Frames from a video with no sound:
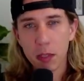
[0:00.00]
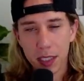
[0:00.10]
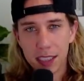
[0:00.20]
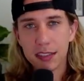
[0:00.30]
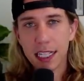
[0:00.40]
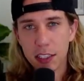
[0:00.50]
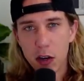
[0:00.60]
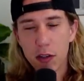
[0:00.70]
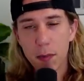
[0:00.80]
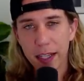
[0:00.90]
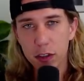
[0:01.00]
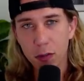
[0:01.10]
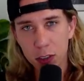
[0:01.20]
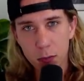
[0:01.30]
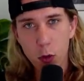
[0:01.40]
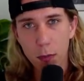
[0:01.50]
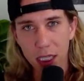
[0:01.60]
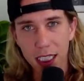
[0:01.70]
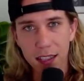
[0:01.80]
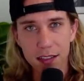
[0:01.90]
because they know they make so much more
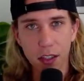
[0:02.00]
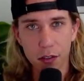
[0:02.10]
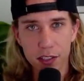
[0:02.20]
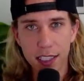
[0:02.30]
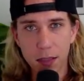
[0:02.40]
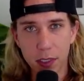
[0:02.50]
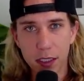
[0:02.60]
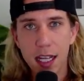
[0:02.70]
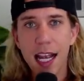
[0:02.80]
money in this other segment.